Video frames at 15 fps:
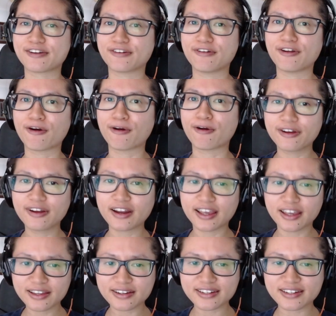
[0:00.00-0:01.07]
known
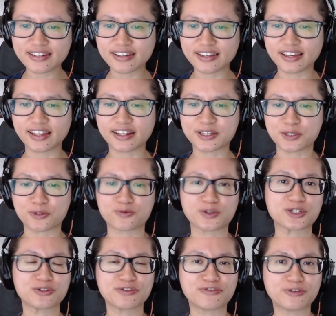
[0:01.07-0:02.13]
it in its
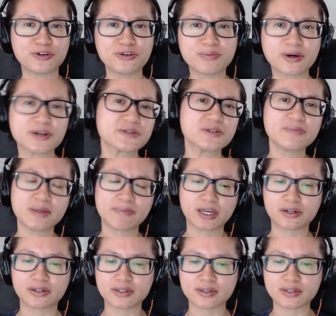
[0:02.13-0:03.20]
original form, possibly
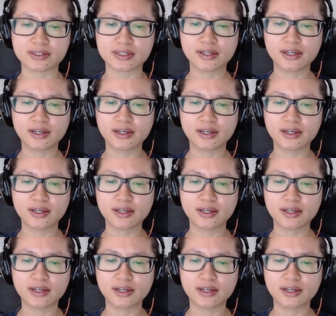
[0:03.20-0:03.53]
because